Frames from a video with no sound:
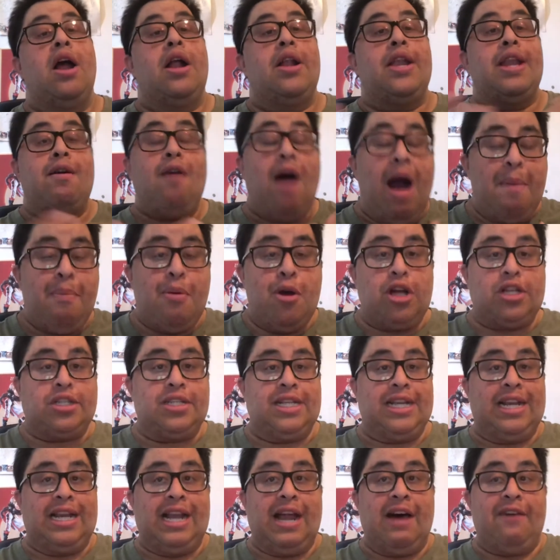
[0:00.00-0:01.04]
Now, I
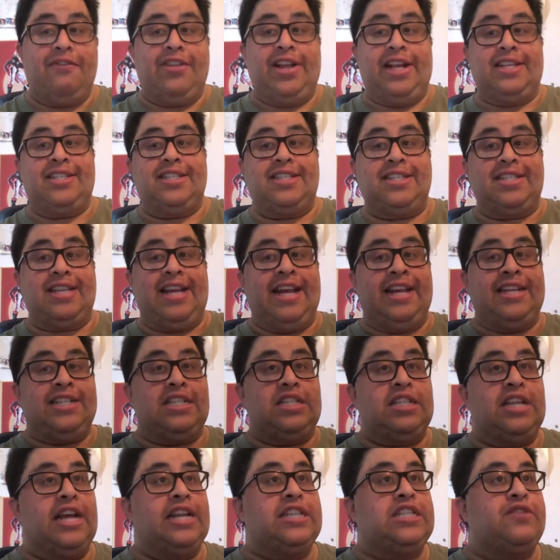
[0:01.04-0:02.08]
personally love this.
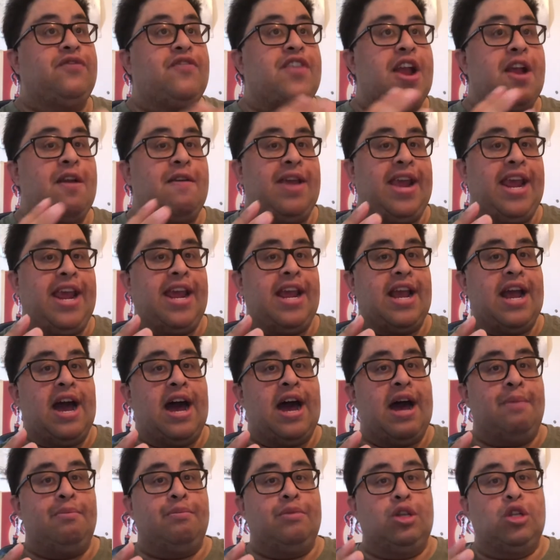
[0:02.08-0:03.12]
It, it's very
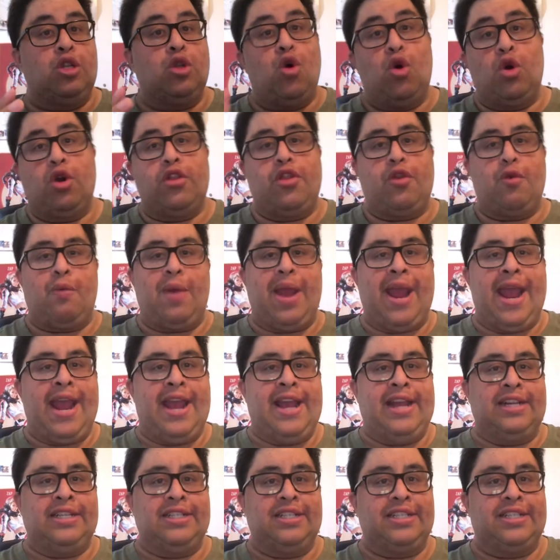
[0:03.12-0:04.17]
um, Lord of the
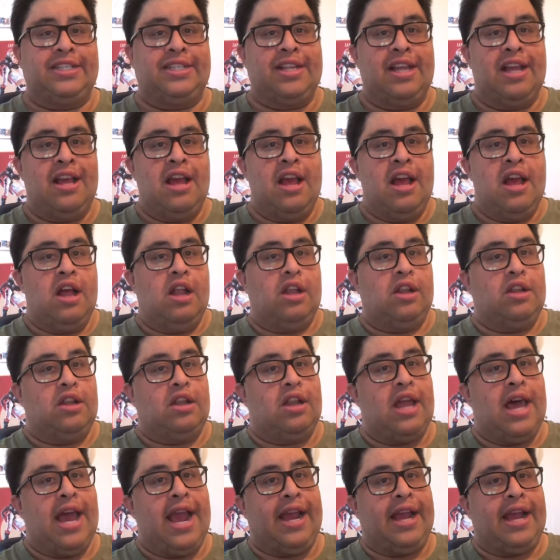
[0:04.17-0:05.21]
Rings,
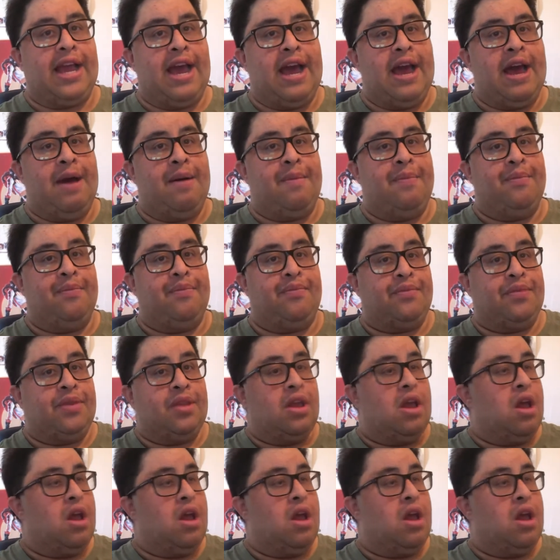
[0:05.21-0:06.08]
like um,